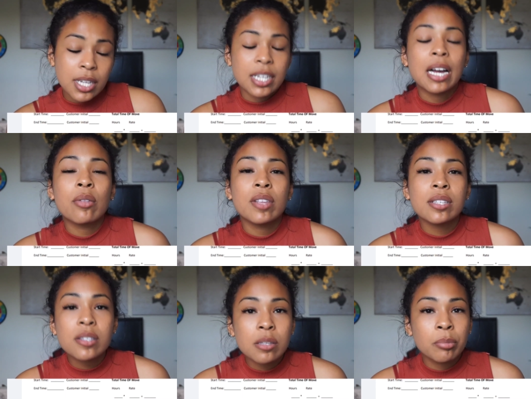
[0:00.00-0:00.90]
Now
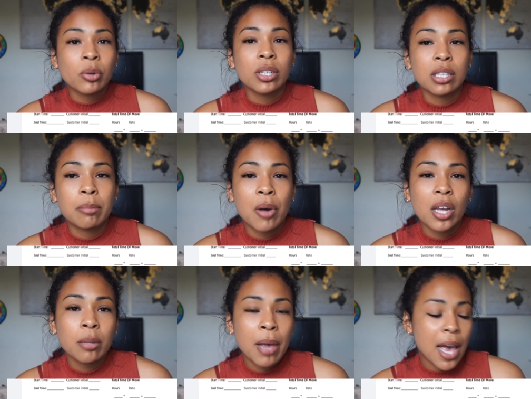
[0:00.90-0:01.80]
this is important, the
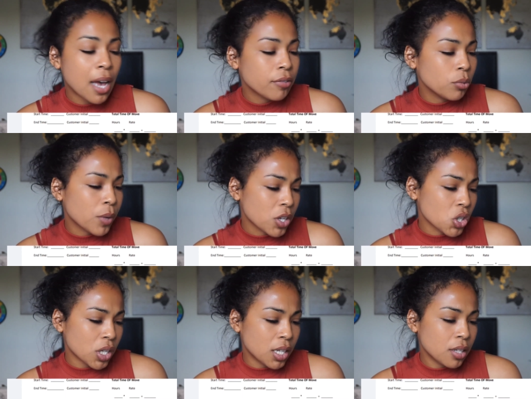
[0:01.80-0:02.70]
bottom half,
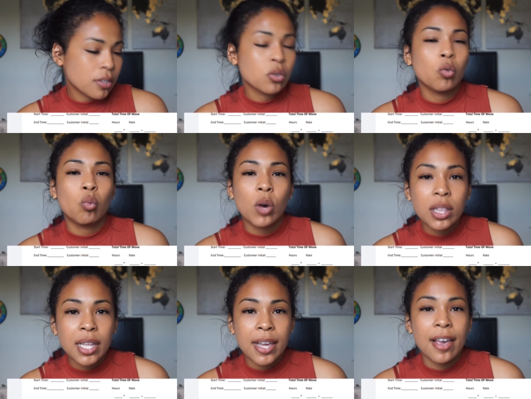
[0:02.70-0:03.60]
which is
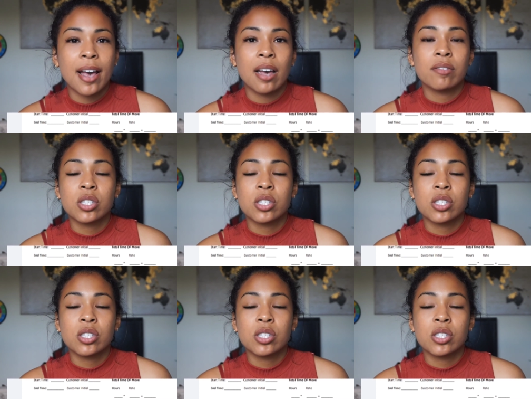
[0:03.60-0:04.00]
what they have.